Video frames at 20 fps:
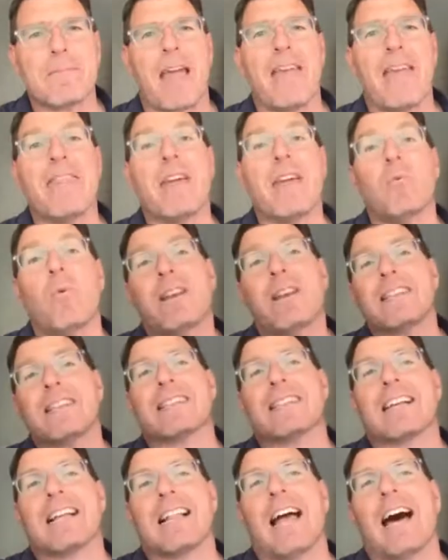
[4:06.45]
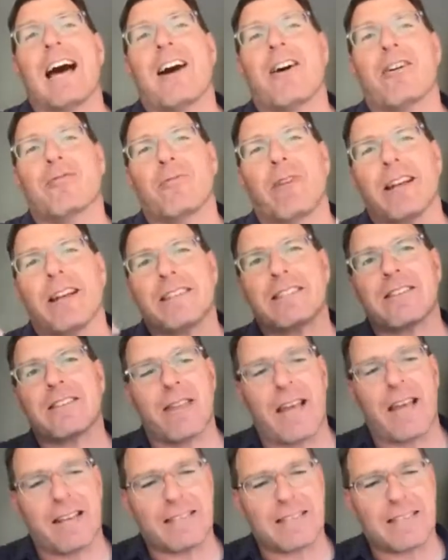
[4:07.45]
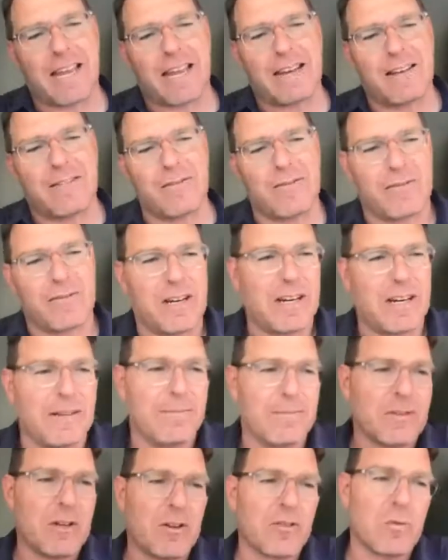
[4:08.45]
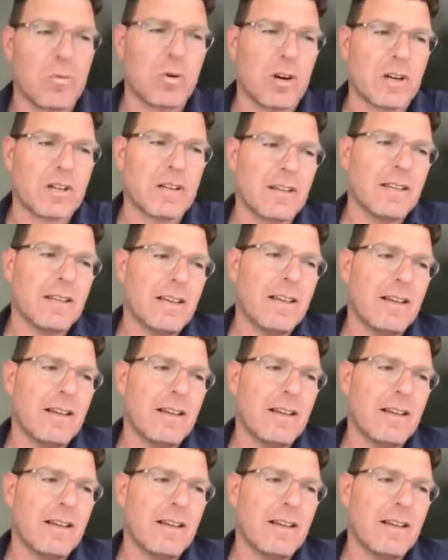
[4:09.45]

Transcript: And then what is the cloud, right? So that's kind of, the work